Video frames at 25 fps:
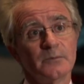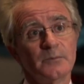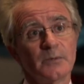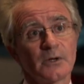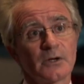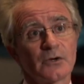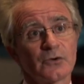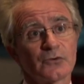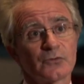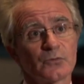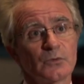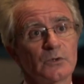
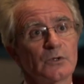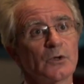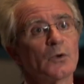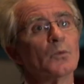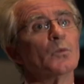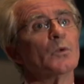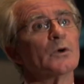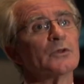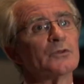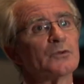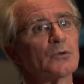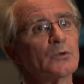Because we
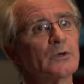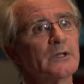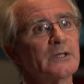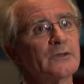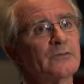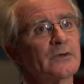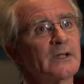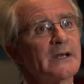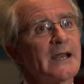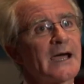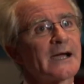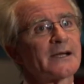don't want to
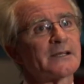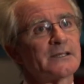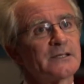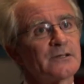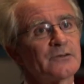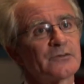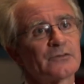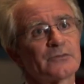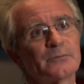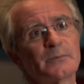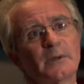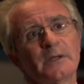leave an
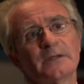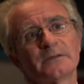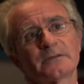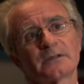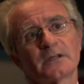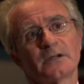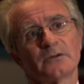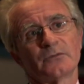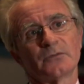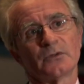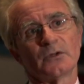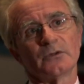active
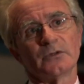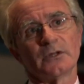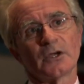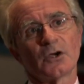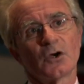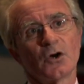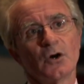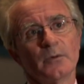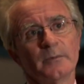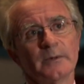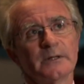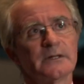spacecraft on the
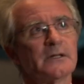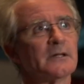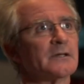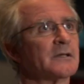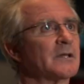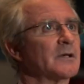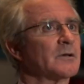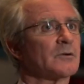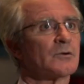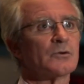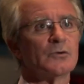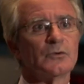comet
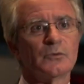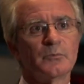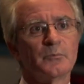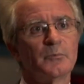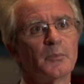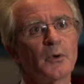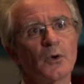that then could